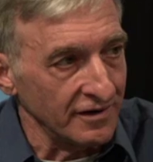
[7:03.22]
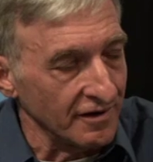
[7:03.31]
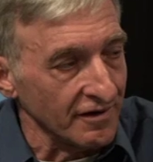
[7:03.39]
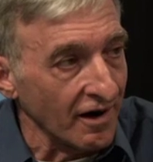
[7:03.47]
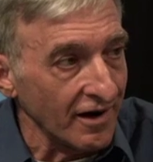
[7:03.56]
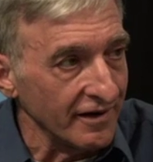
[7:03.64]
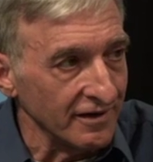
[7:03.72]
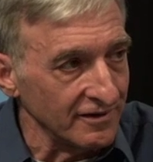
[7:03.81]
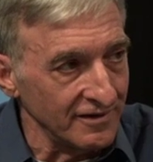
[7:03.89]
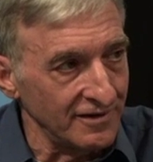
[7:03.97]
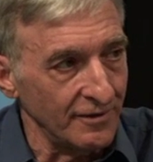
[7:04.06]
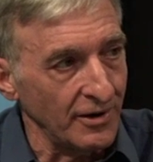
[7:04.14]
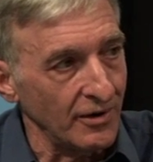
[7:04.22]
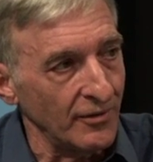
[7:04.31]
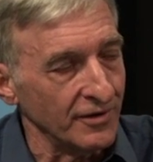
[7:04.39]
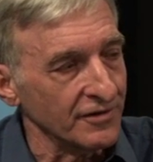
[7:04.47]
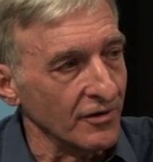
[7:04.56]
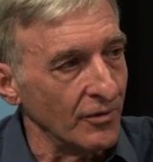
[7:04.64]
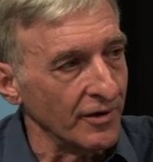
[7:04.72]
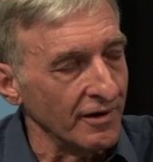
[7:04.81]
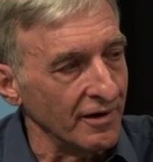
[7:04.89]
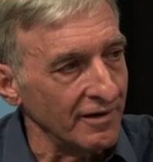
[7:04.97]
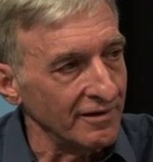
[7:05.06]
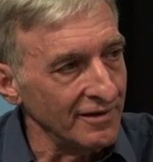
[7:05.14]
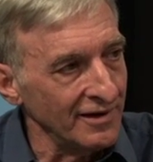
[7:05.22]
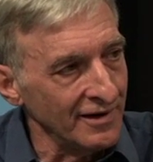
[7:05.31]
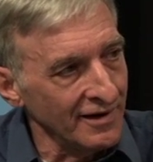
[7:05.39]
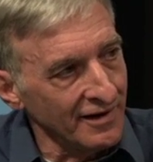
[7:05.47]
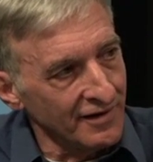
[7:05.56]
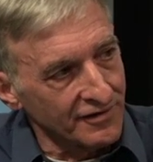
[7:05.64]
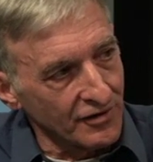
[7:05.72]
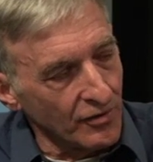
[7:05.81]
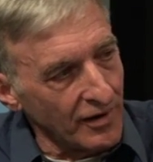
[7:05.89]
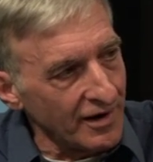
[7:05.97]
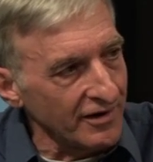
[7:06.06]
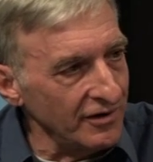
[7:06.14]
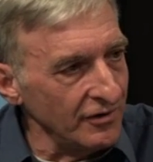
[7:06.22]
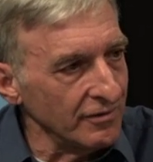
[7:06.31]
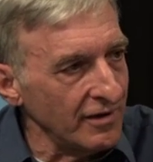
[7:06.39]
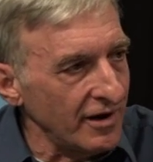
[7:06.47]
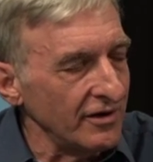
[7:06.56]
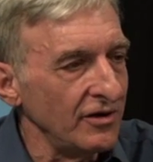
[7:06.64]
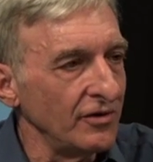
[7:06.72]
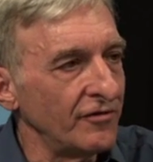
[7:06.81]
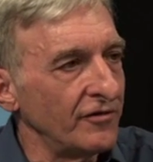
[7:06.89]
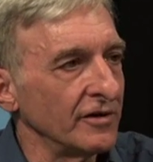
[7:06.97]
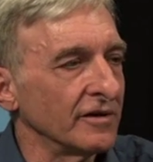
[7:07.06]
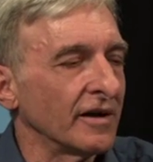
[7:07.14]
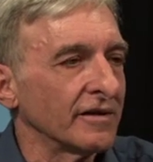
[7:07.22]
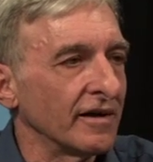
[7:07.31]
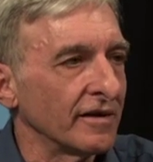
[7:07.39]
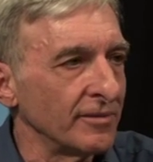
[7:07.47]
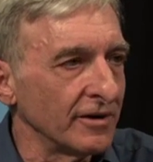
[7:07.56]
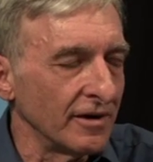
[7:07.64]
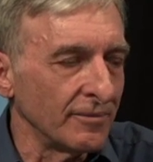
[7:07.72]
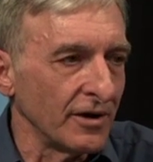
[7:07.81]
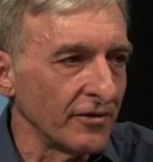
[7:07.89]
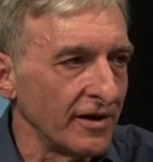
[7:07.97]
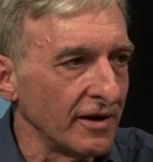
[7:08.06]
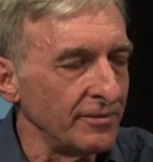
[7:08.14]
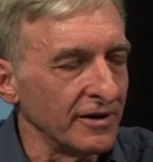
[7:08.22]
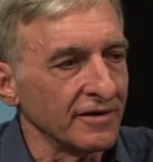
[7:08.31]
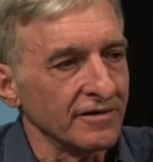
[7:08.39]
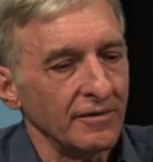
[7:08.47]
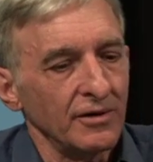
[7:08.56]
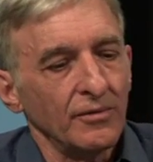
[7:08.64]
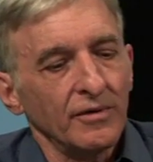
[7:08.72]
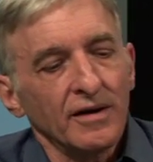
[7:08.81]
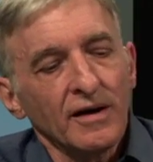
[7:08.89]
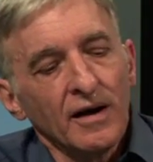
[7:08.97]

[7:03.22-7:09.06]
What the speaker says: denial about what's going on. So how do you feel like that about that? Because I mean,